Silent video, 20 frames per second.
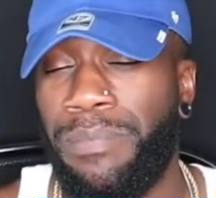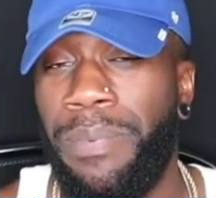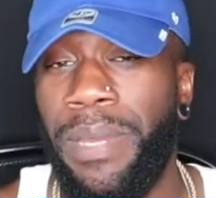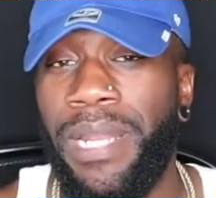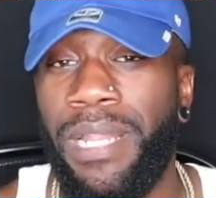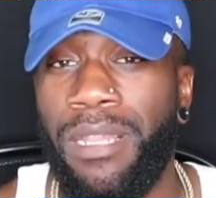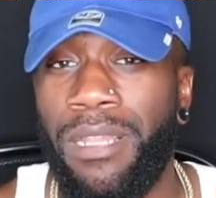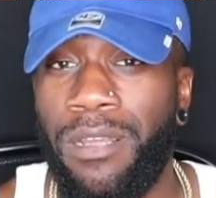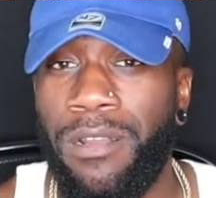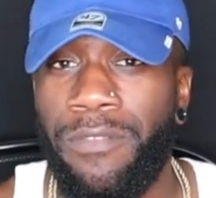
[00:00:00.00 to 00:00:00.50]
been
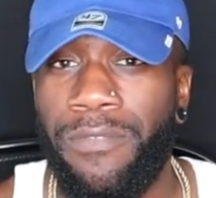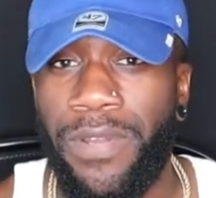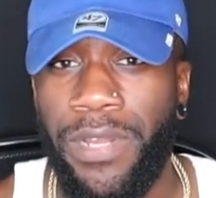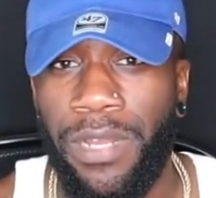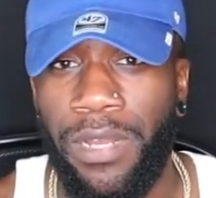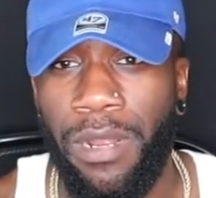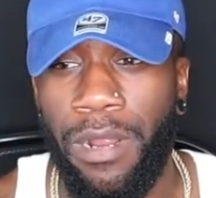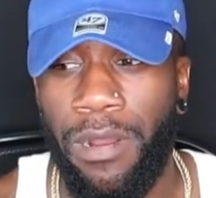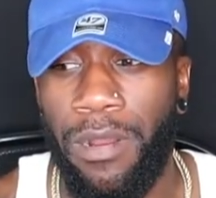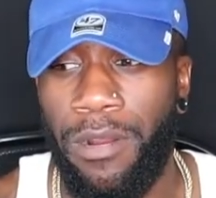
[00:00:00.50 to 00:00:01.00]
a learning
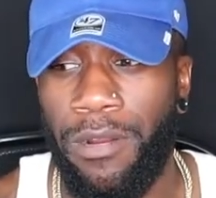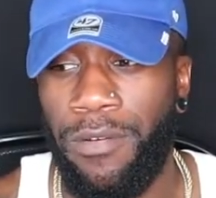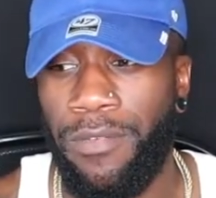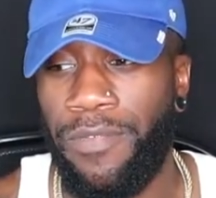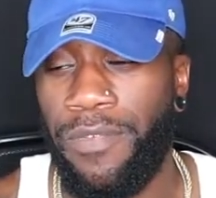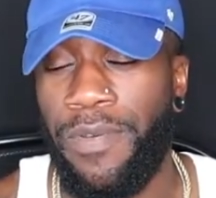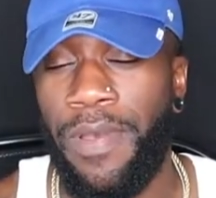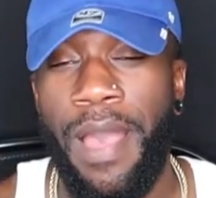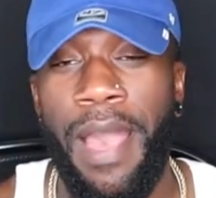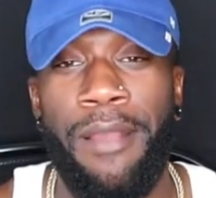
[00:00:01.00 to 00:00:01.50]
curve.
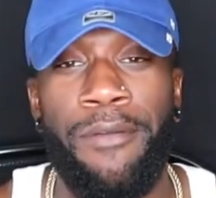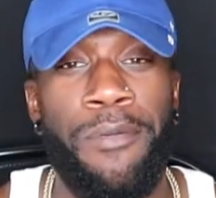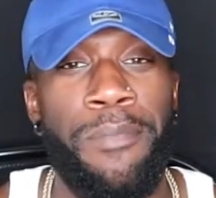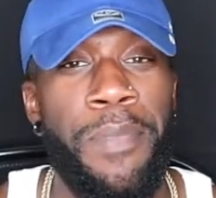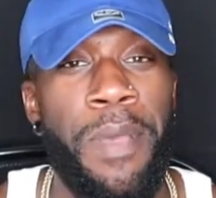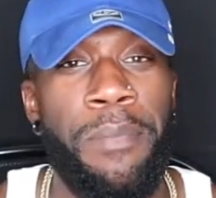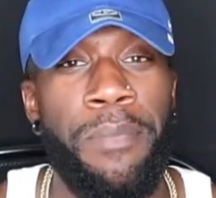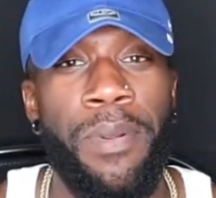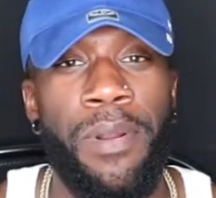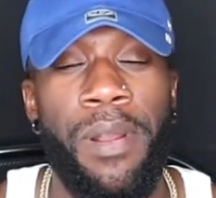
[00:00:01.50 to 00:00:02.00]
I
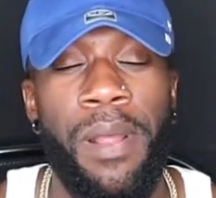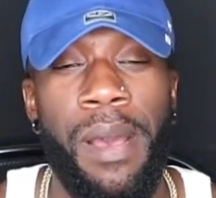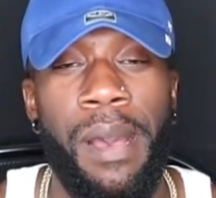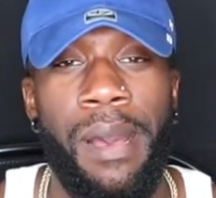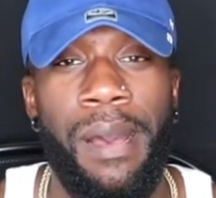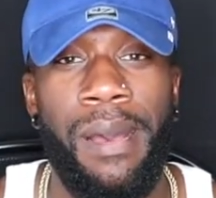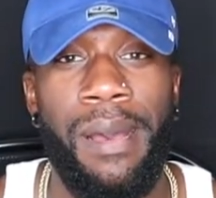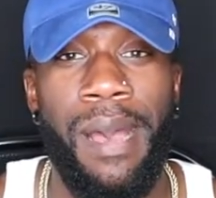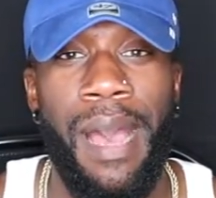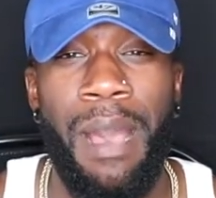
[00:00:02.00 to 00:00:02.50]
remember
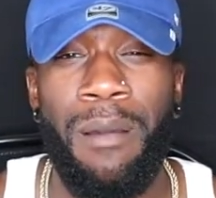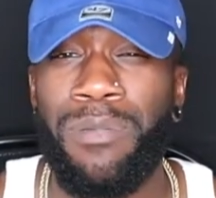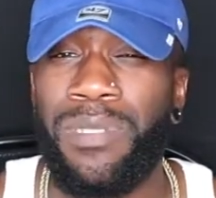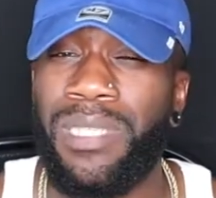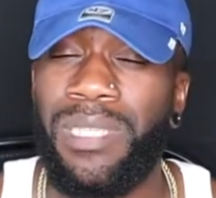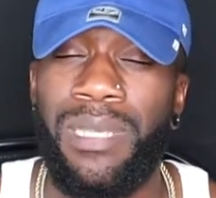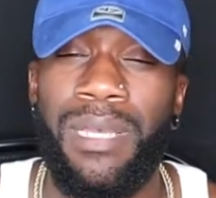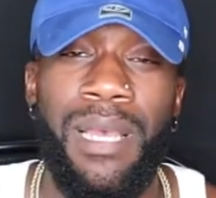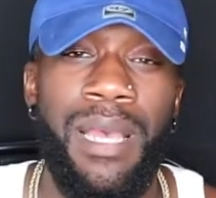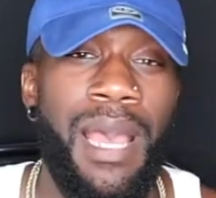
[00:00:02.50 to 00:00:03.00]

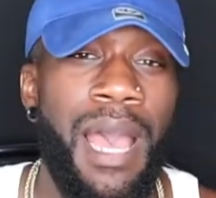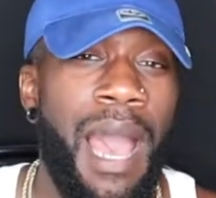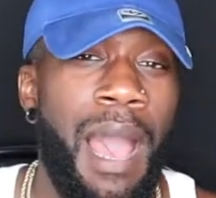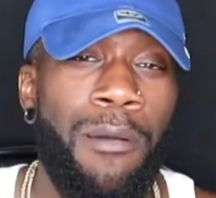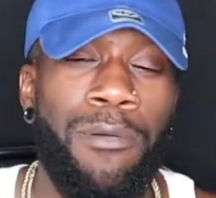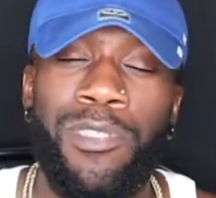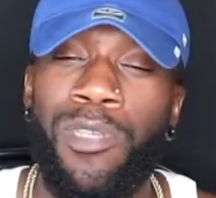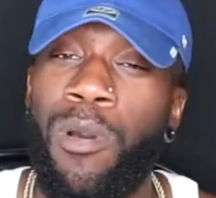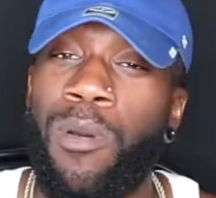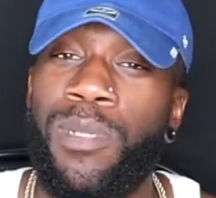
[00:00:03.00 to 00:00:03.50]
I
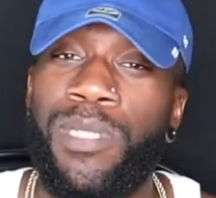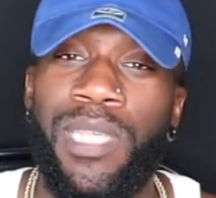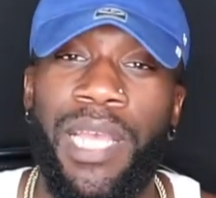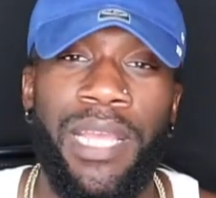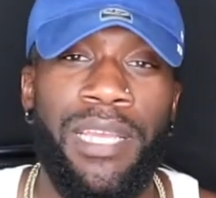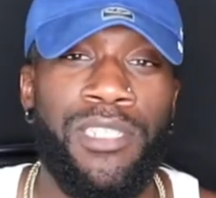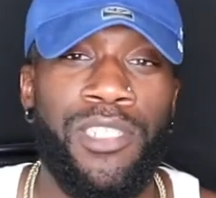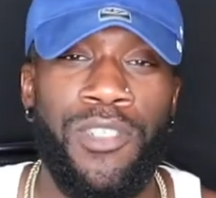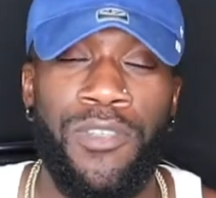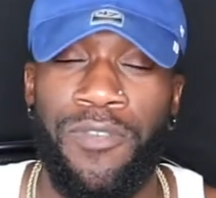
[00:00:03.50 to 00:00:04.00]
was always an
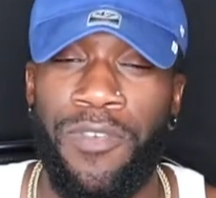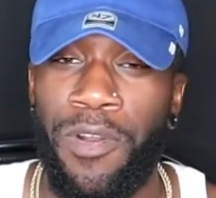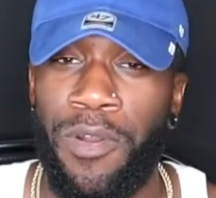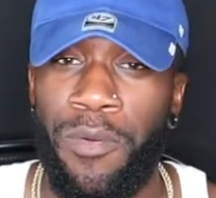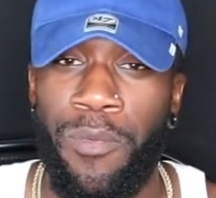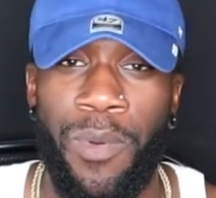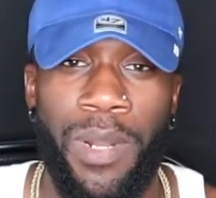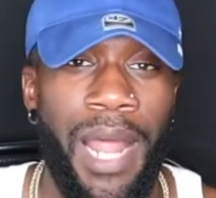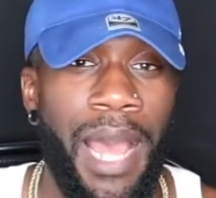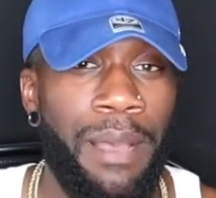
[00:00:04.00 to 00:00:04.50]

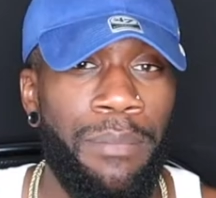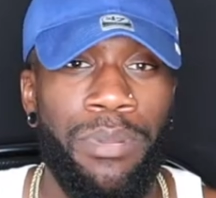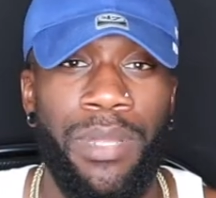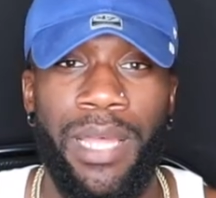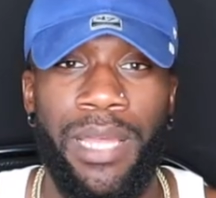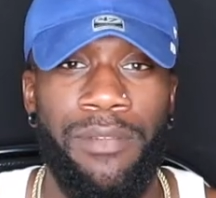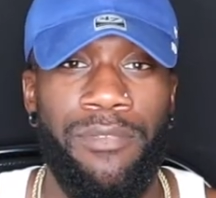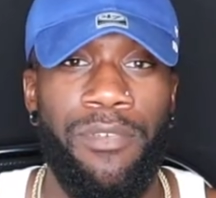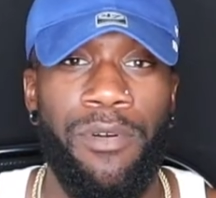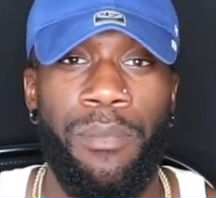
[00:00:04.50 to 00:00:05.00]
introvert when I
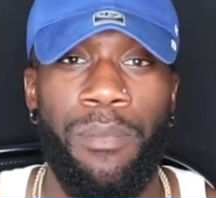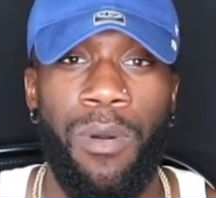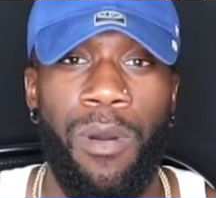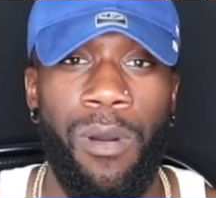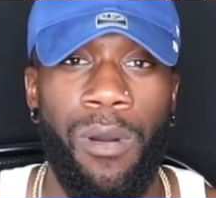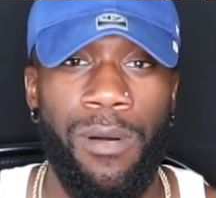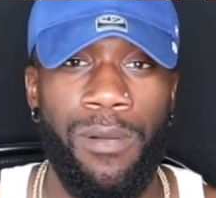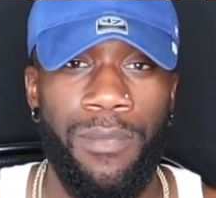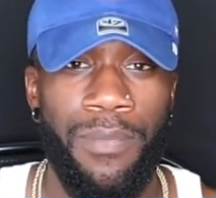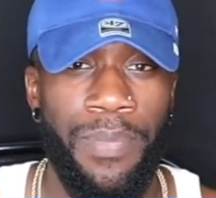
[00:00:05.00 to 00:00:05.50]
played
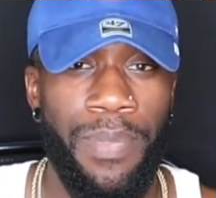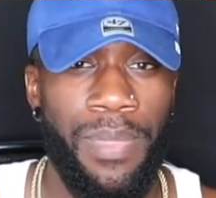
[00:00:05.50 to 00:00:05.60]
football.